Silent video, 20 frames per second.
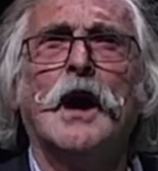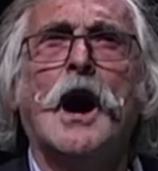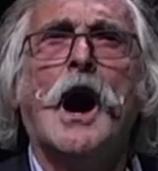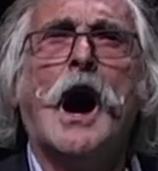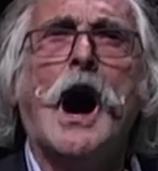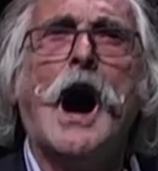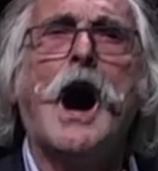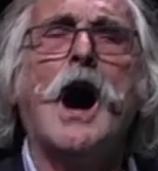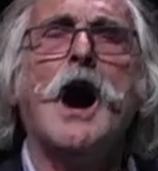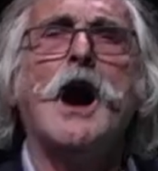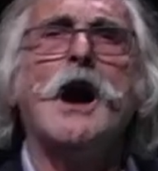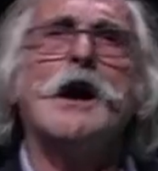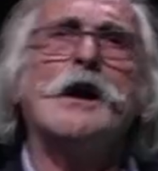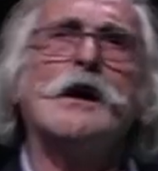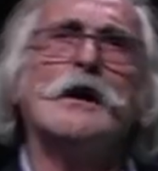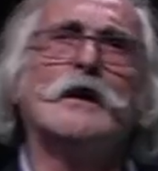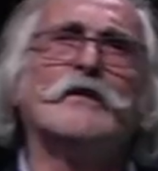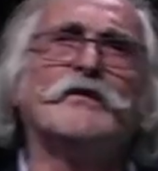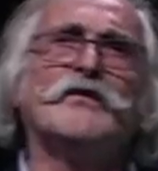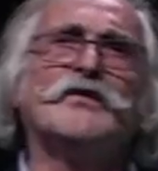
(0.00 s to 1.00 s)
Are
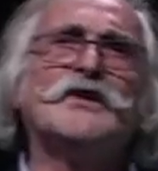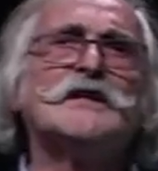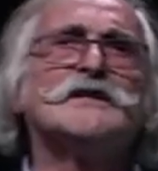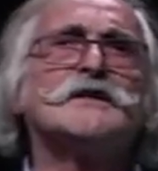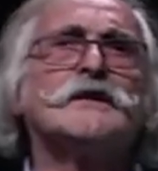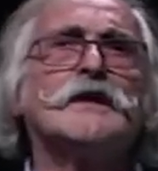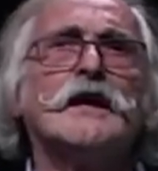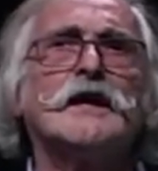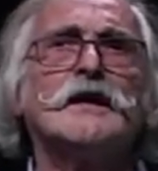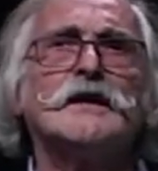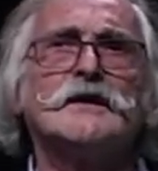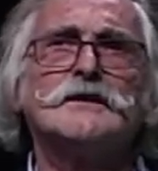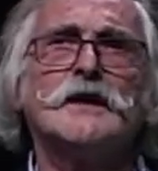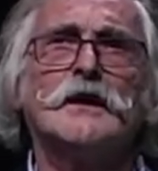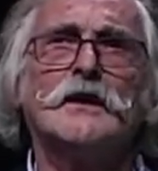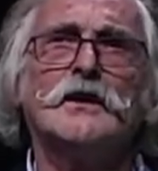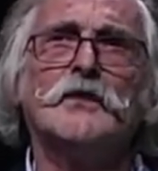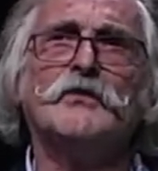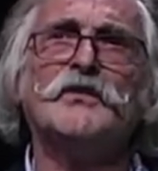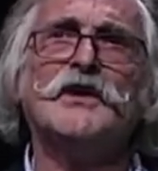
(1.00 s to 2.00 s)
these cells
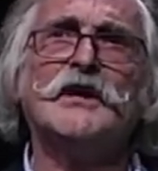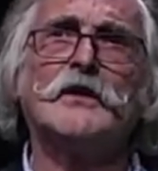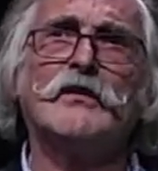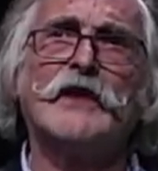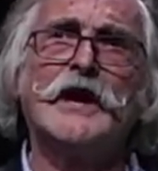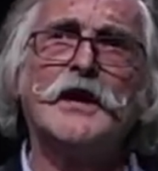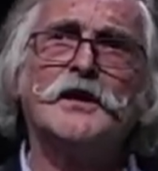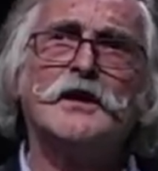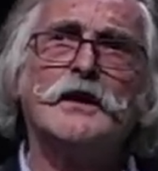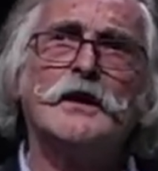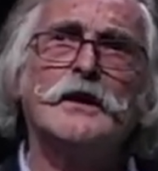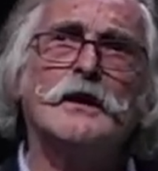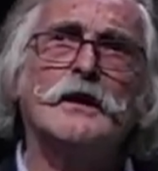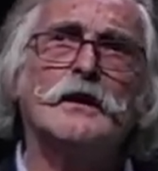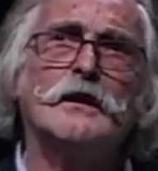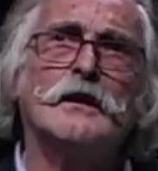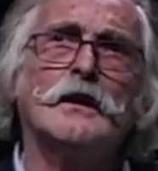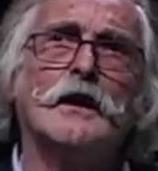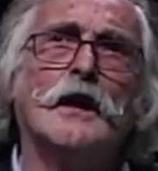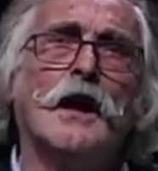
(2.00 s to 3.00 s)
migrating?
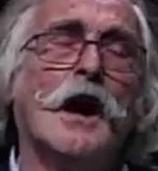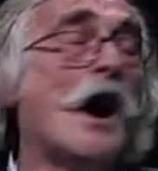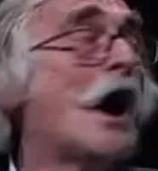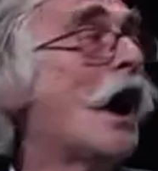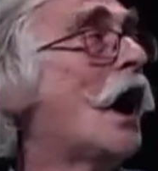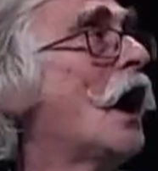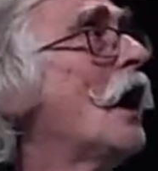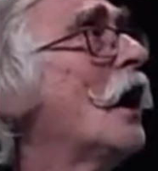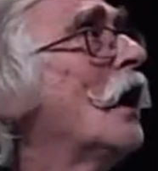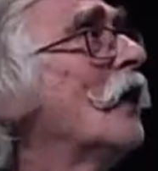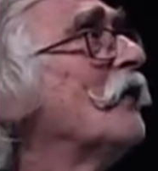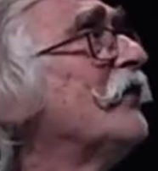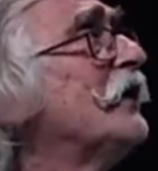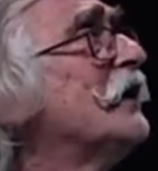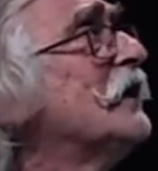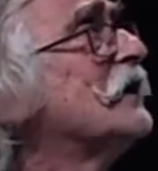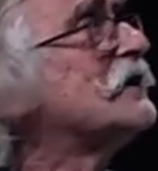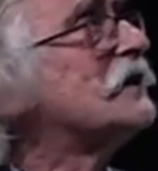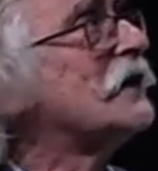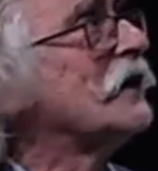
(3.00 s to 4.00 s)
Are
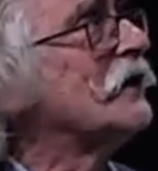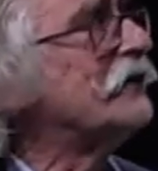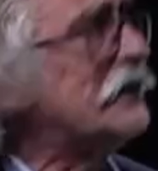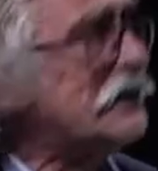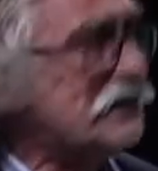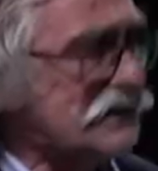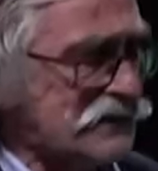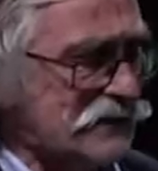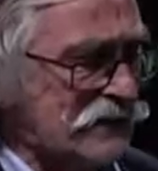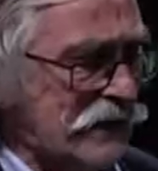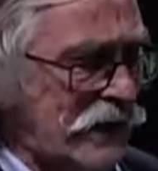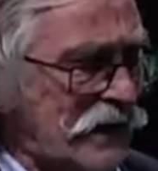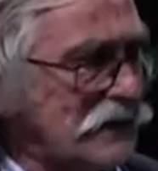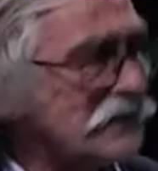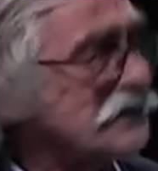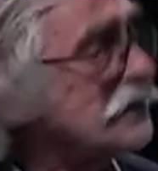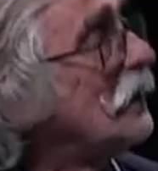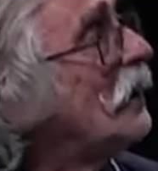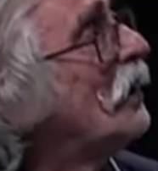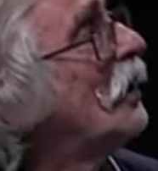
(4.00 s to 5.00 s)
these cells
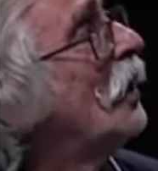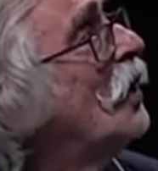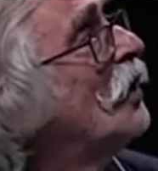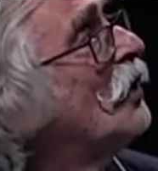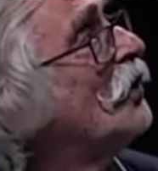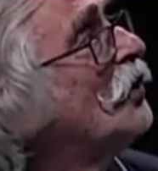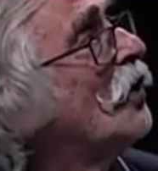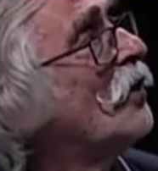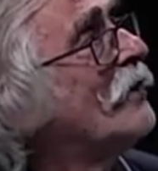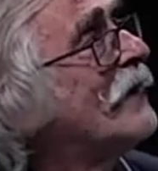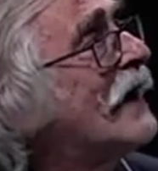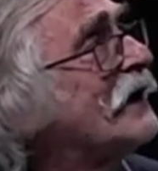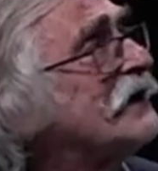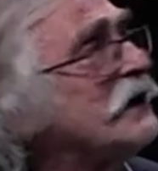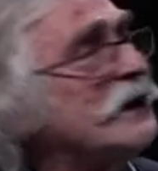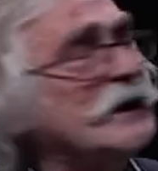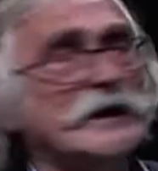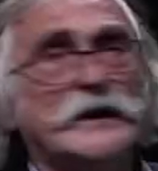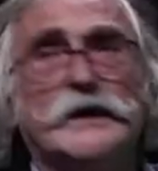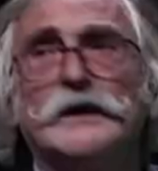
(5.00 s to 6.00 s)

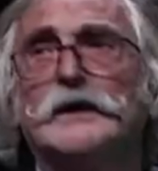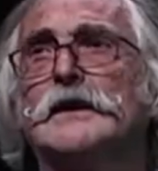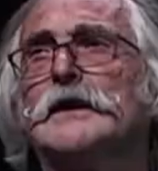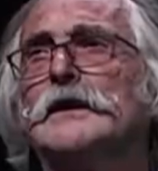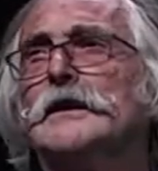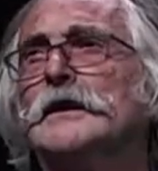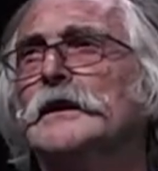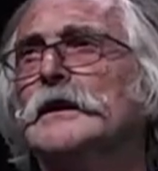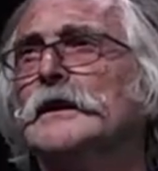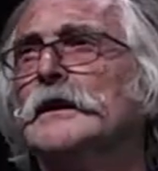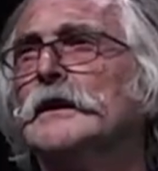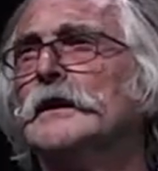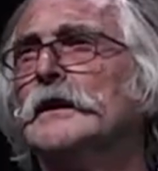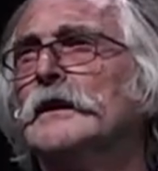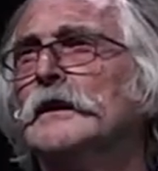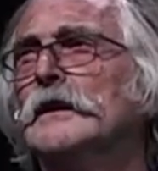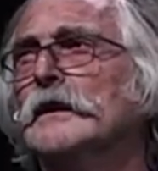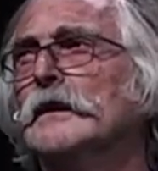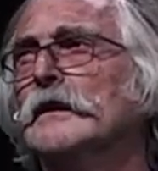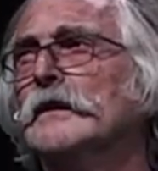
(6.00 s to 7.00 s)
nomadic?
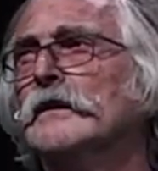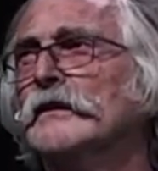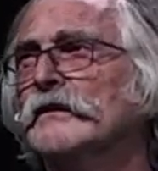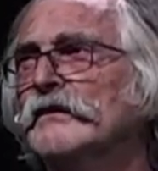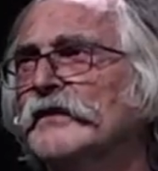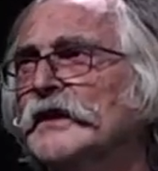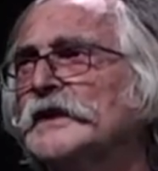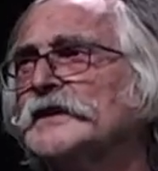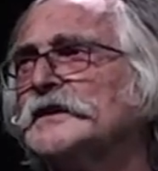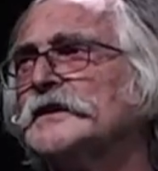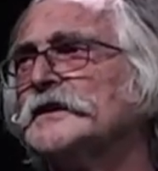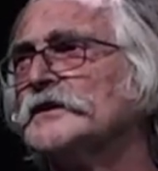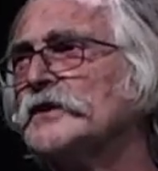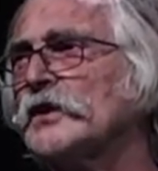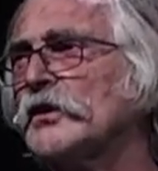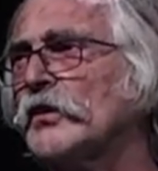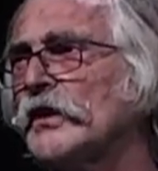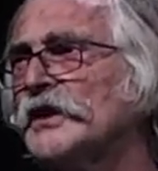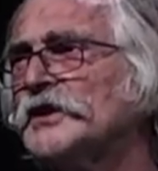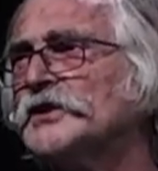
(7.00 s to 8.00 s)
This is the
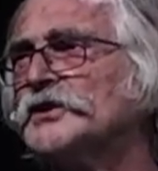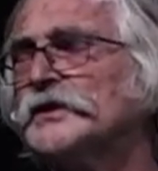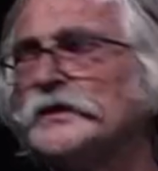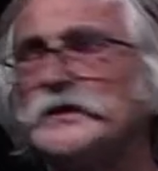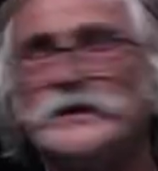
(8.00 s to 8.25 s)
question.